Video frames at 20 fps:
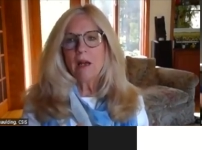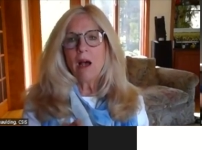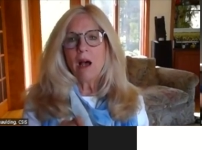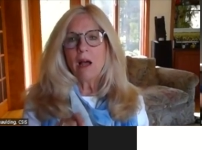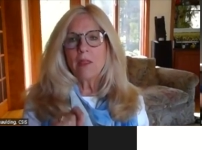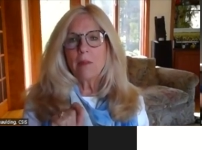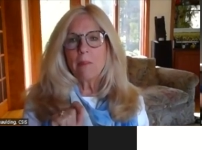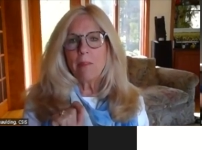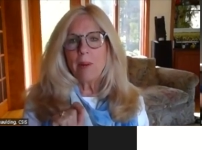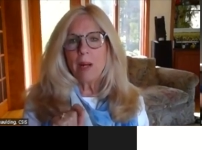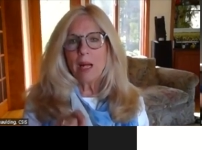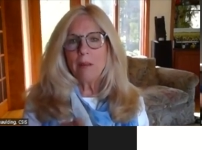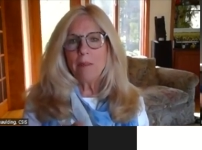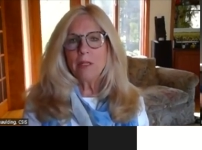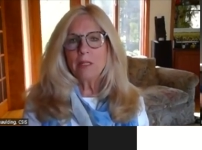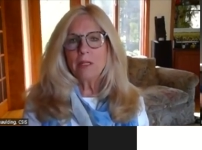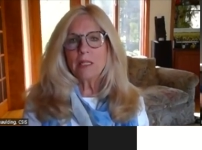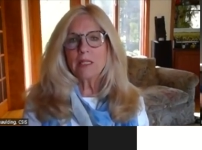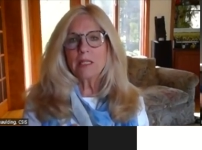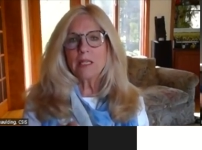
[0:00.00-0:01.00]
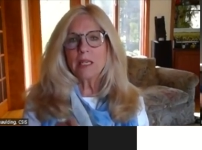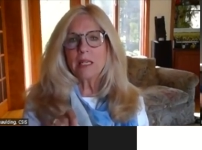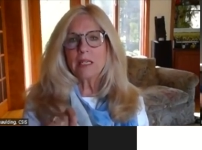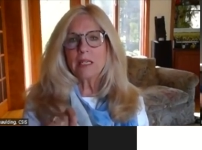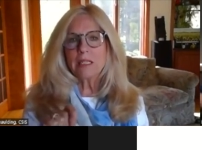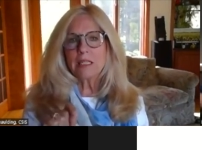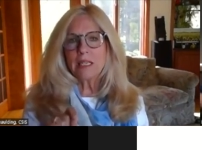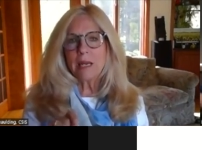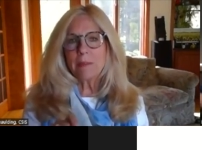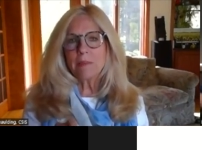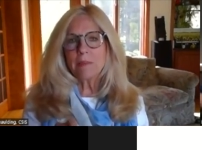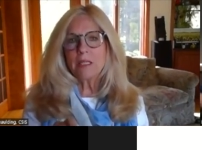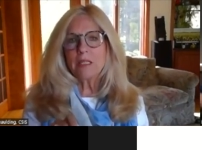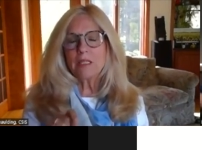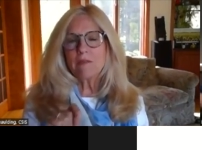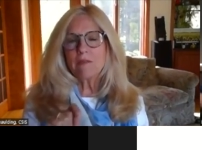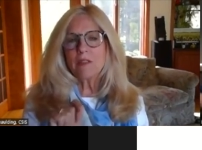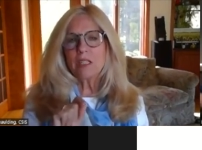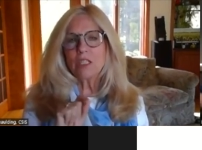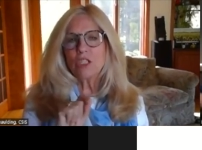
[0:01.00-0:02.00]
on the public's
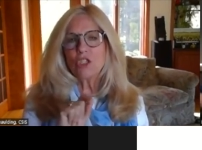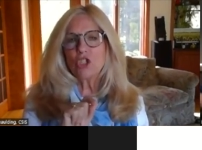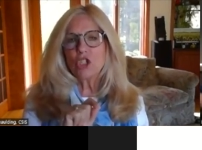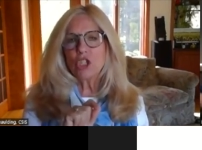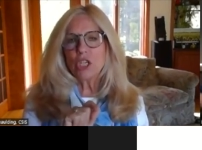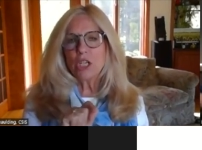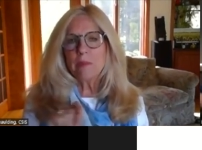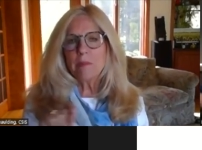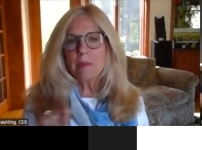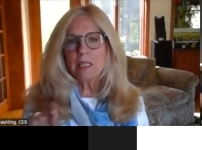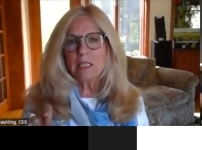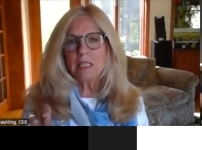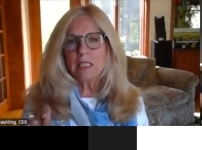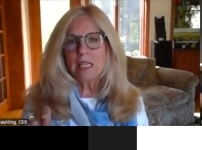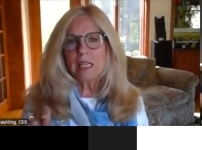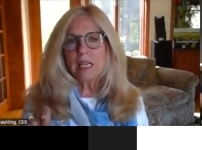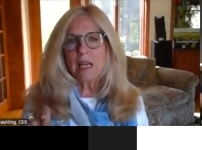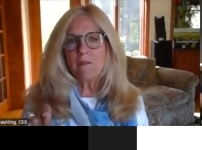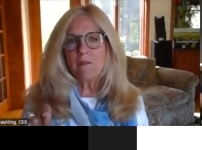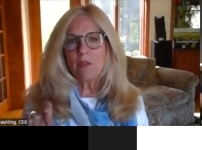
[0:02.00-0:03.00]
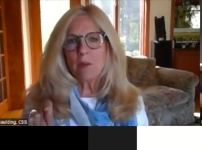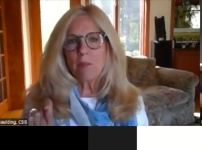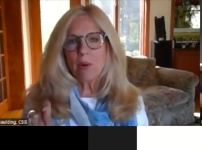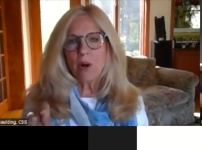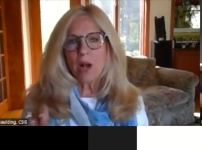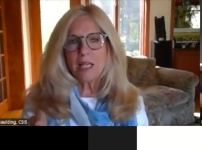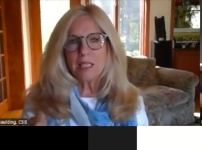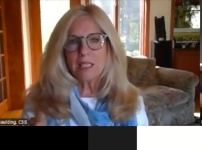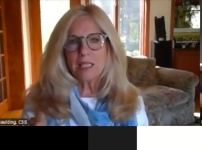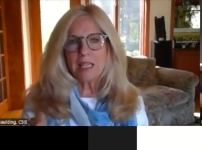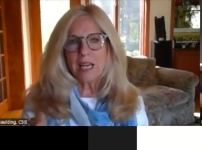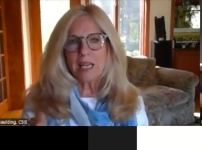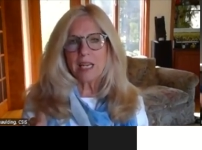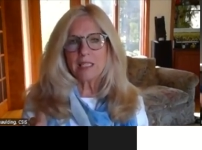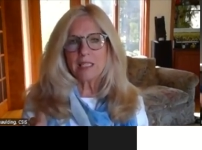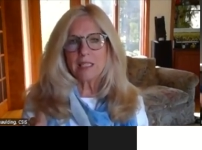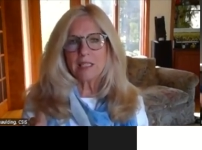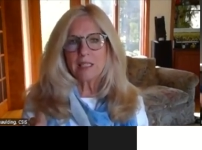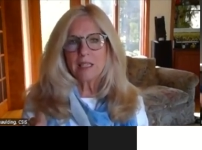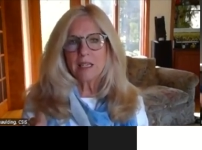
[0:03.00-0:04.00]
acceptance of the legitimacy of the
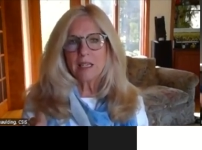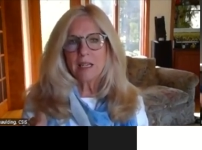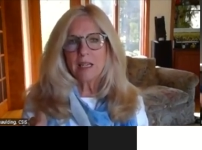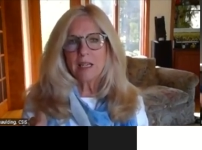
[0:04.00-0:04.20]
process